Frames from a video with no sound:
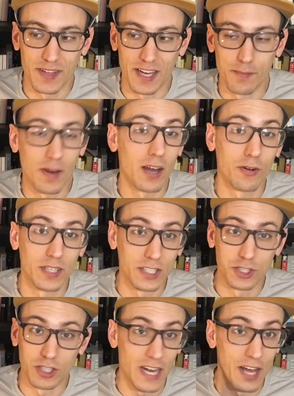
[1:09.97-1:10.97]
and I'm not
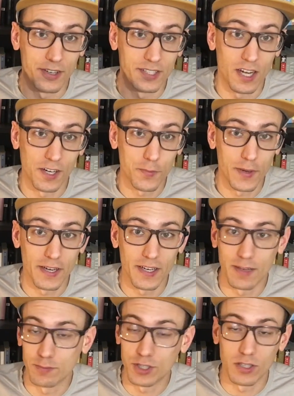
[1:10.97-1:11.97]
really sure how to talk about it.
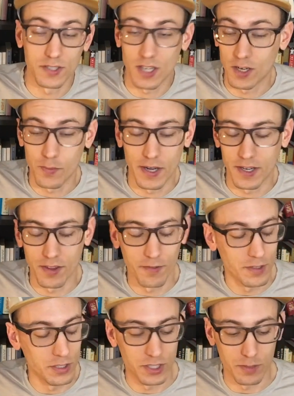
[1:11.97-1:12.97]
I'm sure I'll talk about it in the
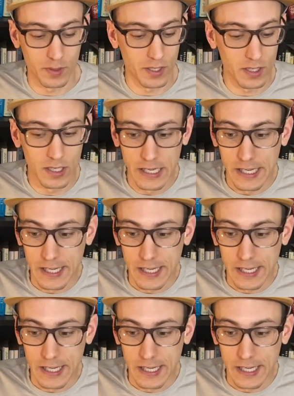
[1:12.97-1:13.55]
future, but